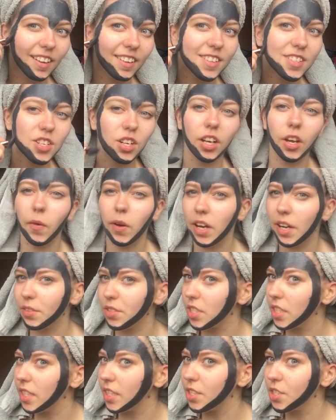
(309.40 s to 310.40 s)
Should I go
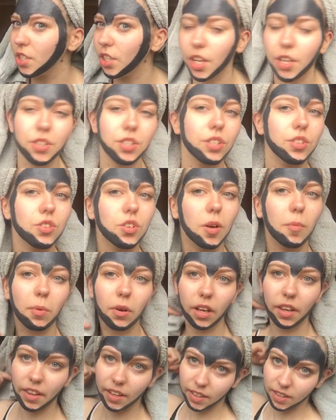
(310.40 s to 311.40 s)
out to this? Should I go to the shop
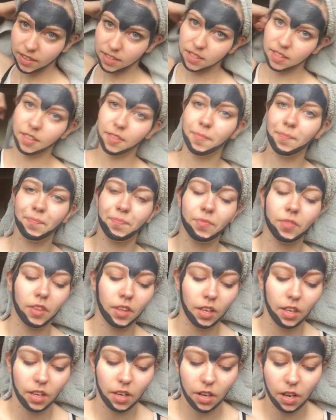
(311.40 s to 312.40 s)
like this?
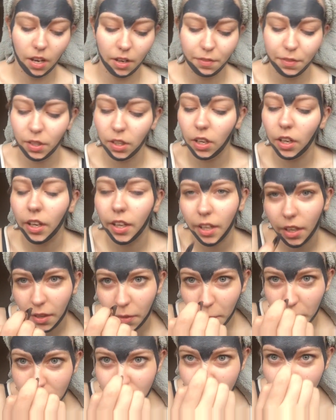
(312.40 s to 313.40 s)
No, I feel
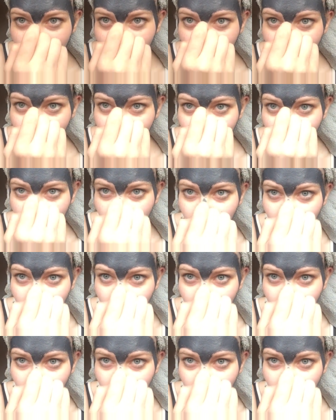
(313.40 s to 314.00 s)
like we should